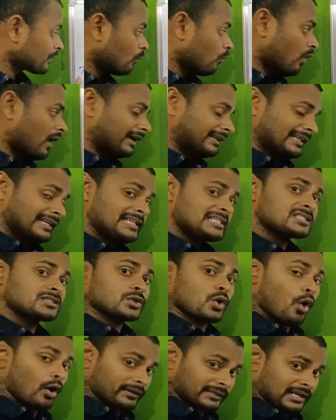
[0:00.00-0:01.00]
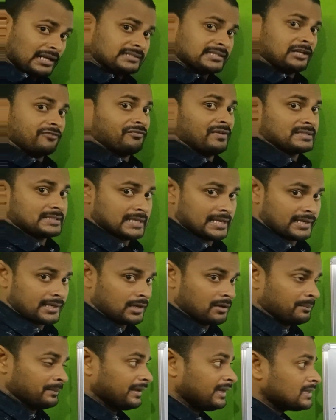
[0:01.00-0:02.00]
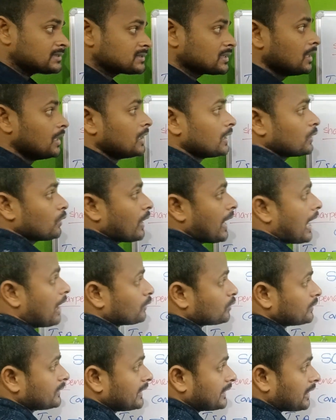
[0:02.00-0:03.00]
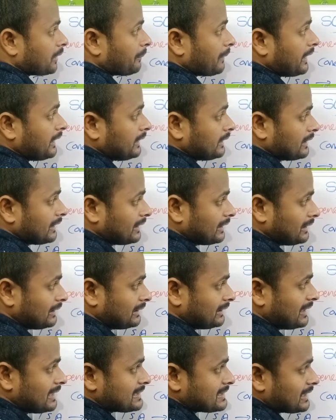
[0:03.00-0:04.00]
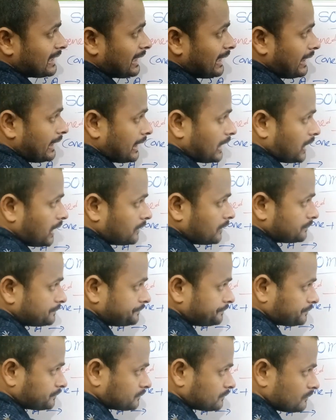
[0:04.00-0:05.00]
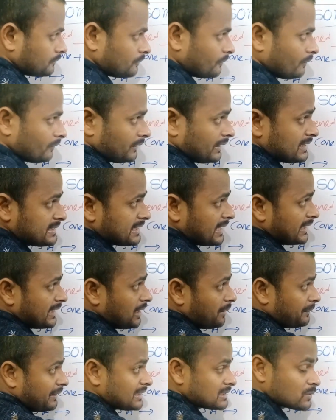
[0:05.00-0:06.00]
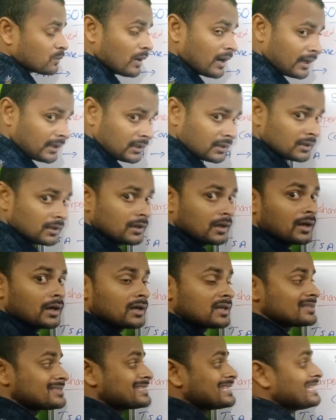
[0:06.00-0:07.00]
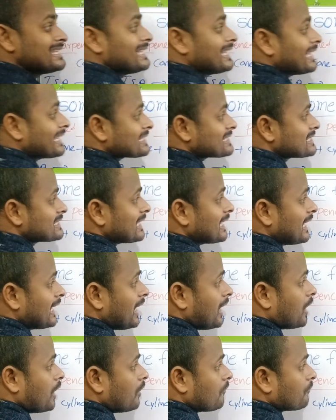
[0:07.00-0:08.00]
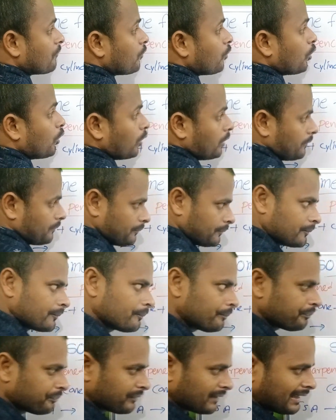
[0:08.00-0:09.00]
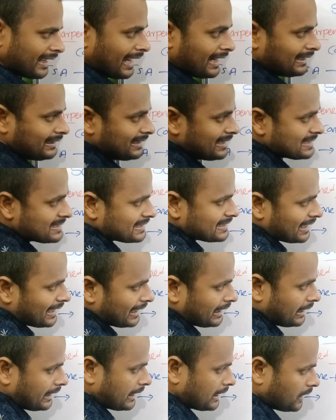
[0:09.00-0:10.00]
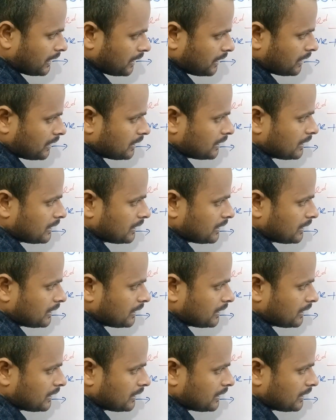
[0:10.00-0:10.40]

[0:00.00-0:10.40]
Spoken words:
what is total surface area means you have to determine this area. This area means what? CSA of cone. And this area